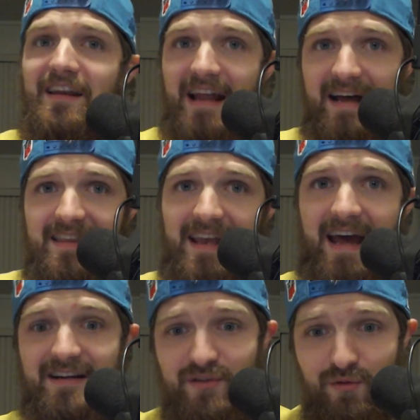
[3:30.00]
not the
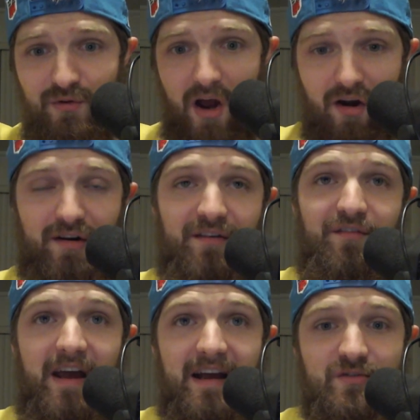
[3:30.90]
absolute hard and
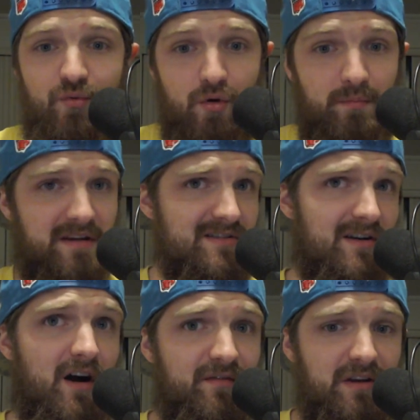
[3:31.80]
fast rule, because it
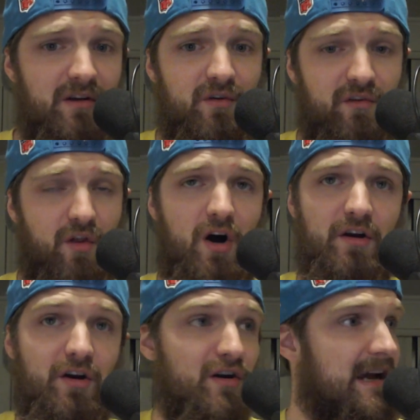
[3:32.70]
often goes
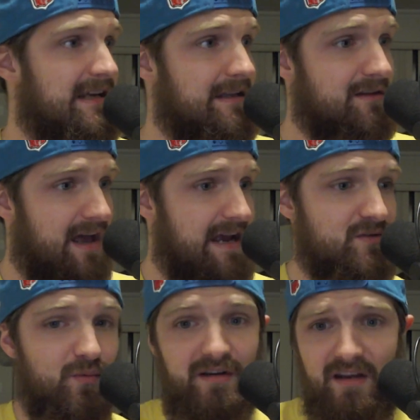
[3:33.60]
longer. The
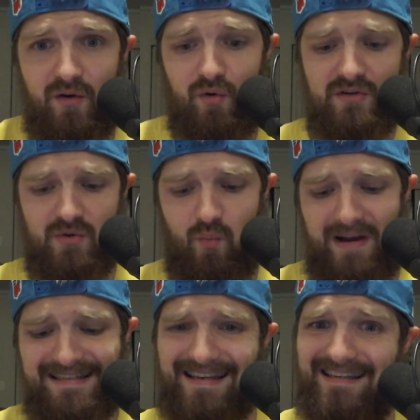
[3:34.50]
last one-day course
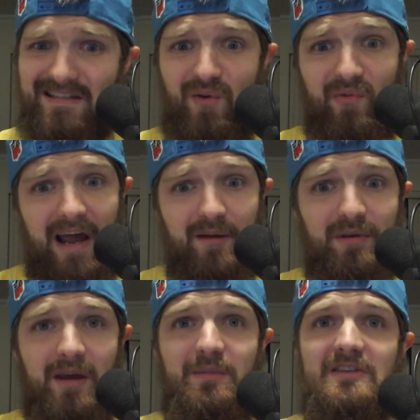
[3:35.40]
went until 9
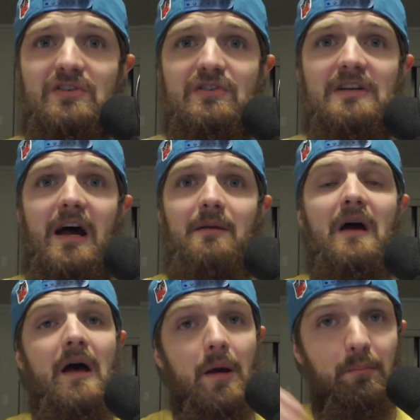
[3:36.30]
p.m. Eastern time,
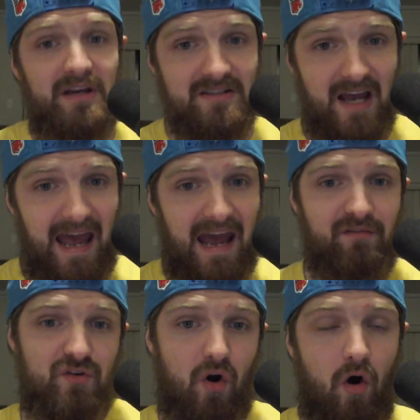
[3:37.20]
because
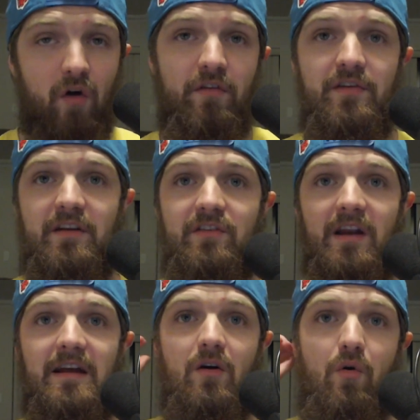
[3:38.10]
after all the things that
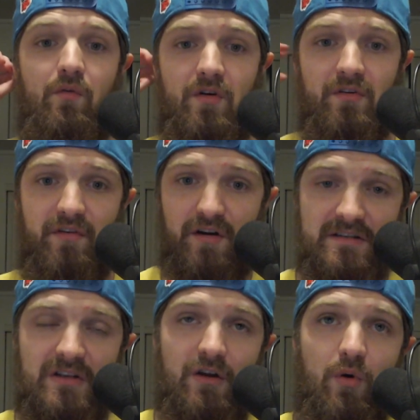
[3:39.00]
I go over, there
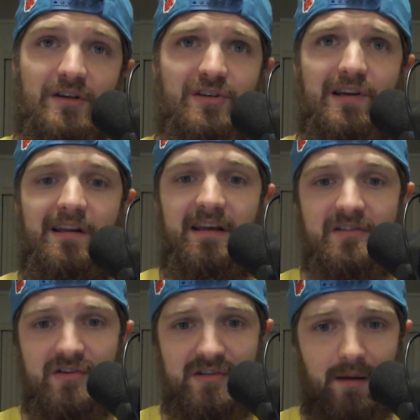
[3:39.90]
is a question and
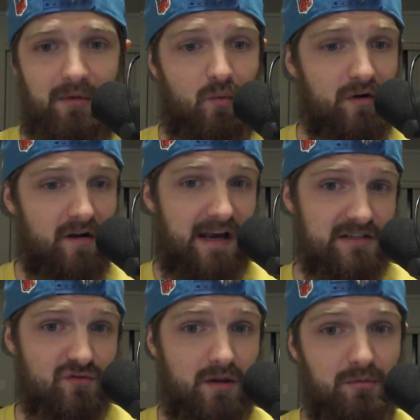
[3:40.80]
answer segment where you're
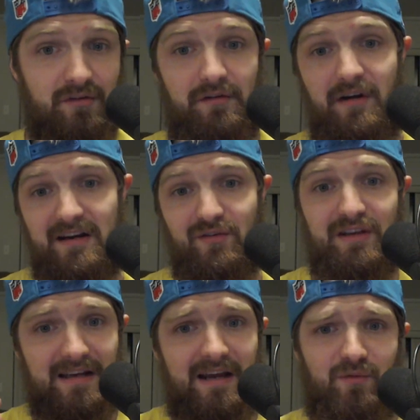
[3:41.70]
actually able to directly
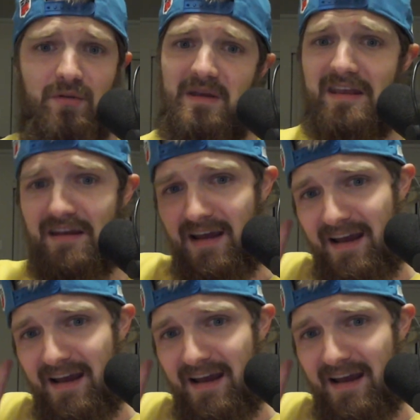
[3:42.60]
connect with me